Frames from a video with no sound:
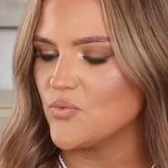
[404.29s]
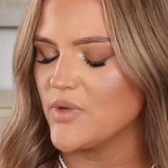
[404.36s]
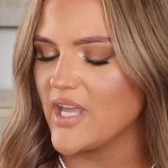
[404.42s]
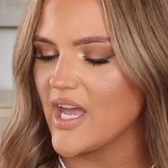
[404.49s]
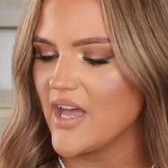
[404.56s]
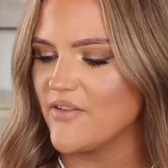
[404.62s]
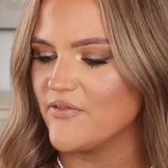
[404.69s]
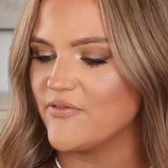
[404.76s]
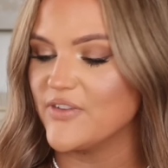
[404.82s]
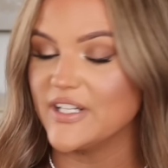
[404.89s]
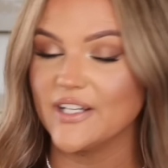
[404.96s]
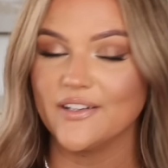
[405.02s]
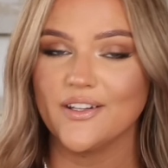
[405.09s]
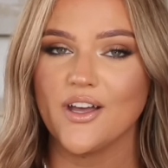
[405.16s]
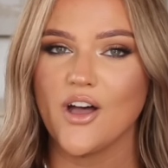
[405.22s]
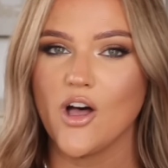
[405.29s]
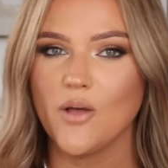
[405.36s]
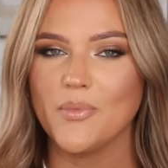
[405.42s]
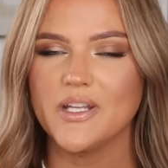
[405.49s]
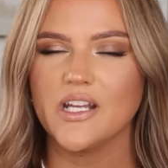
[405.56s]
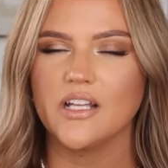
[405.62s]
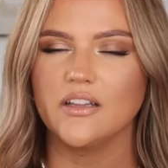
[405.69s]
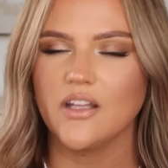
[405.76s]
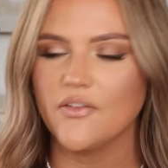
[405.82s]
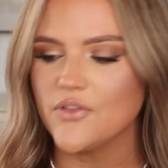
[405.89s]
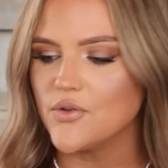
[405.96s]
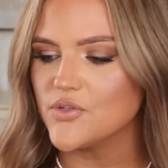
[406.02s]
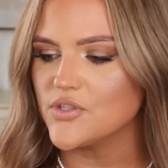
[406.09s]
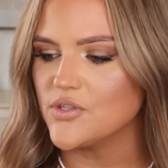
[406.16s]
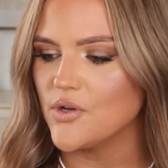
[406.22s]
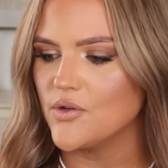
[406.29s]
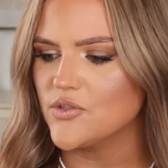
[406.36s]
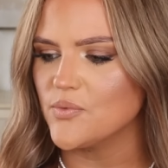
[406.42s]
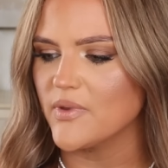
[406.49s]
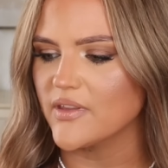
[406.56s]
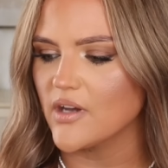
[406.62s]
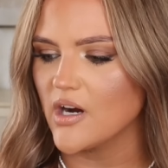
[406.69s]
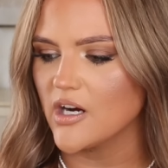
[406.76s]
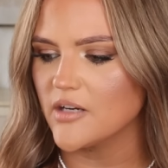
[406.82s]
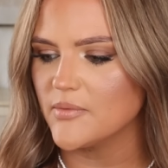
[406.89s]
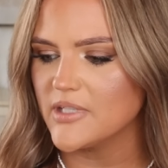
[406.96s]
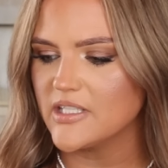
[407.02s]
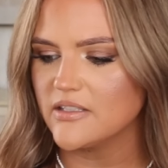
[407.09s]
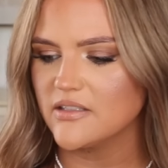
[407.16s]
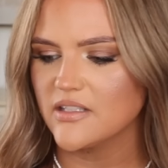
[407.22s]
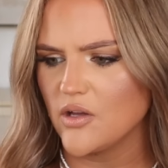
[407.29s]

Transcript: We have vanilla, almond. I love those notes with cardamom.